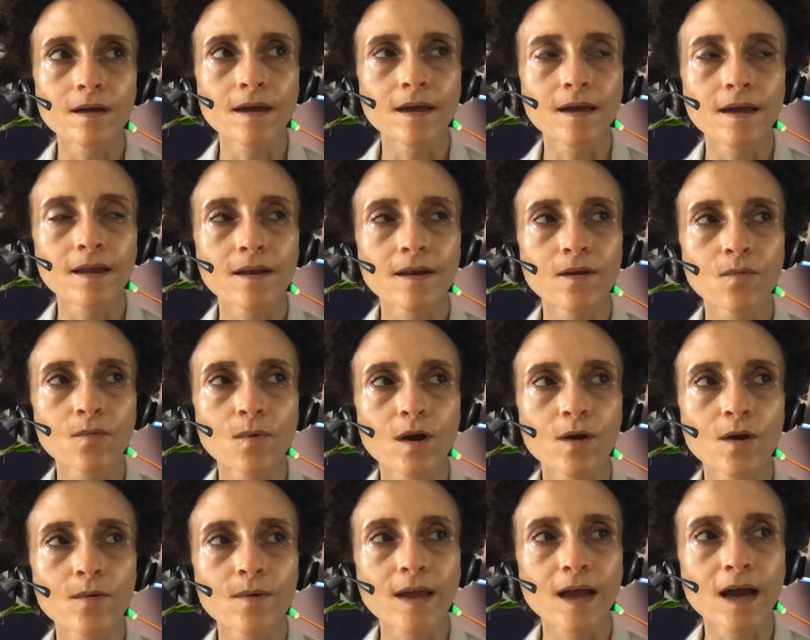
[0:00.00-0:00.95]
and
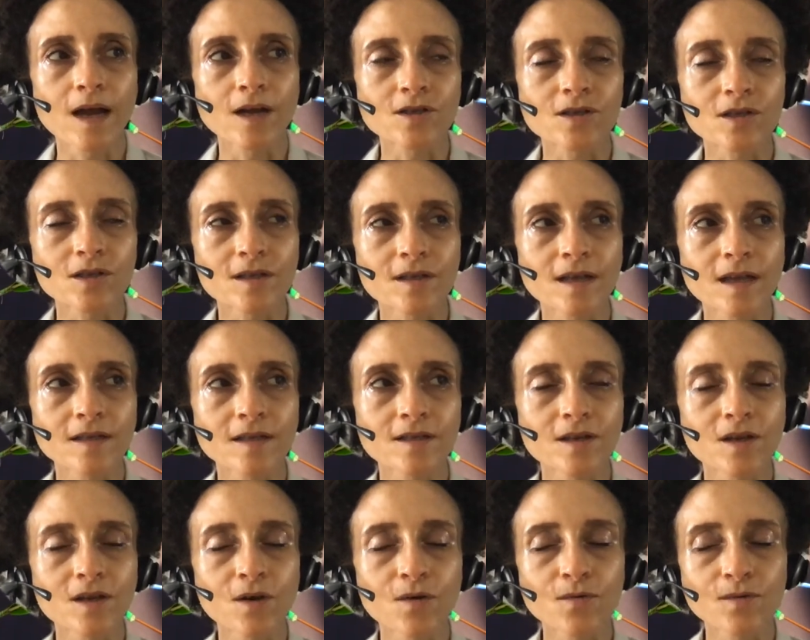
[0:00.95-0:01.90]
where we actually get
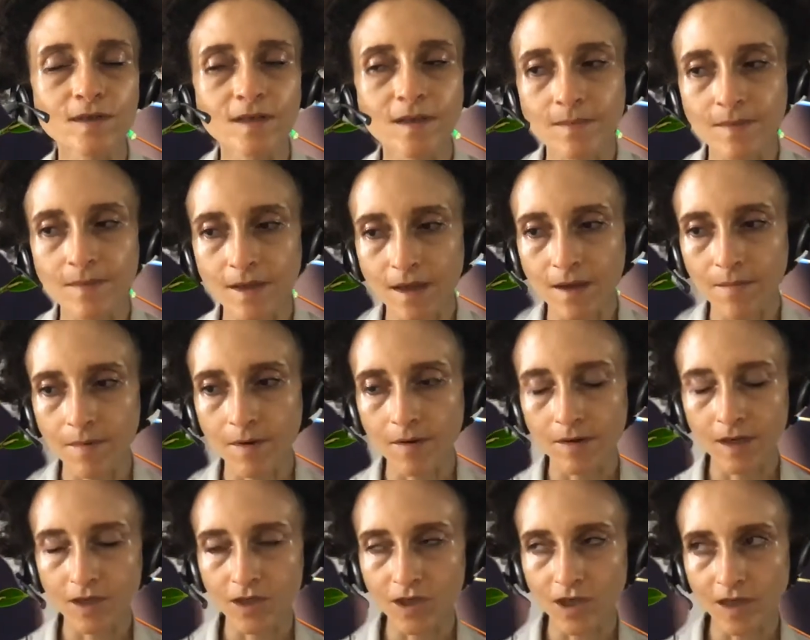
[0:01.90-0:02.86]
to know something about
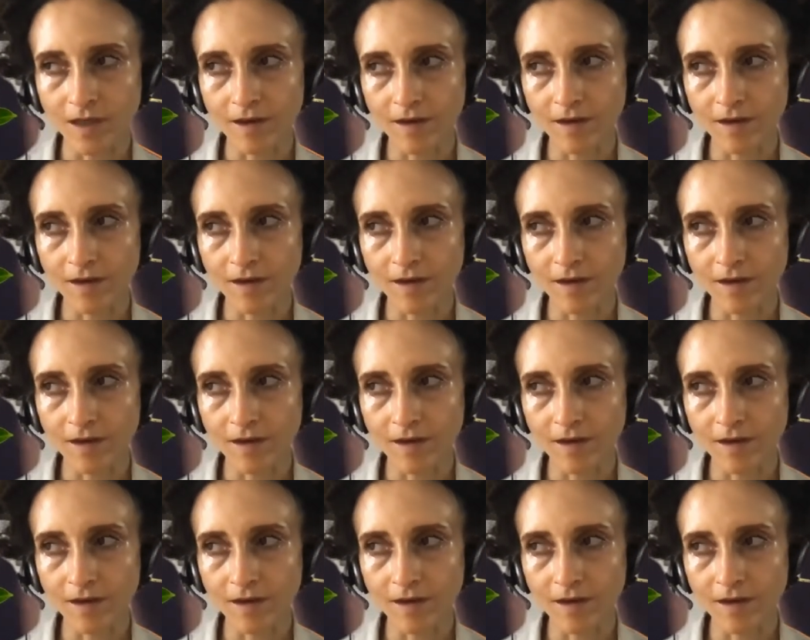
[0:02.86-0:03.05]
each other?